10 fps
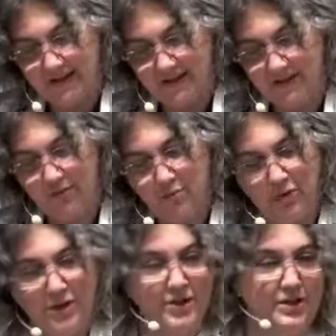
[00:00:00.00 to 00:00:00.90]
At this
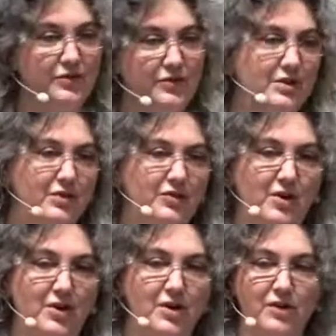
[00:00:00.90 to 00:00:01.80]
point in our service,
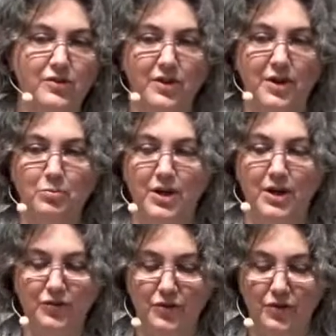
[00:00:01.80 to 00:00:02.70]
our hearts and our
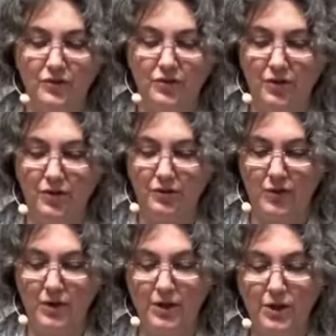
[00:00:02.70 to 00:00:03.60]
prayers turn to those who
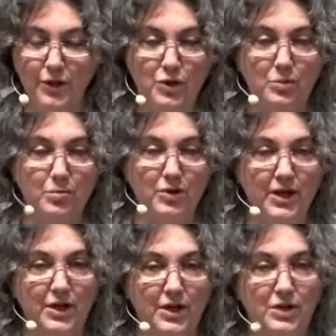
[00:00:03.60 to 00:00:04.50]
are ill or
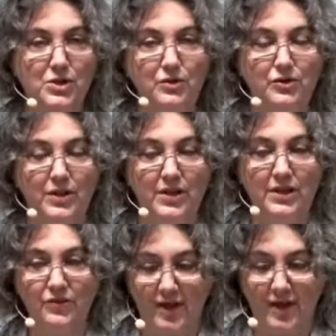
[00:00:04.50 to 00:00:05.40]
recuperating, and we turn to the
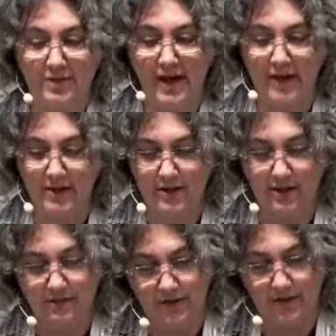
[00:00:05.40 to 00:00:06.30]
inside back
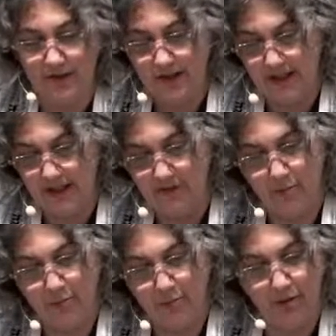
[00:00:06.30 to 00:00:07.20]
cover of our
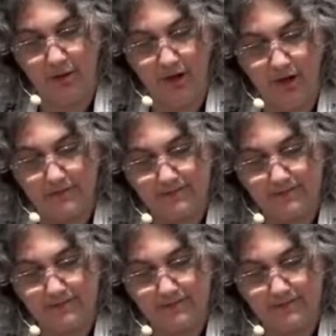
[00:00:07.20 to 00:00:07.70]
prayer book.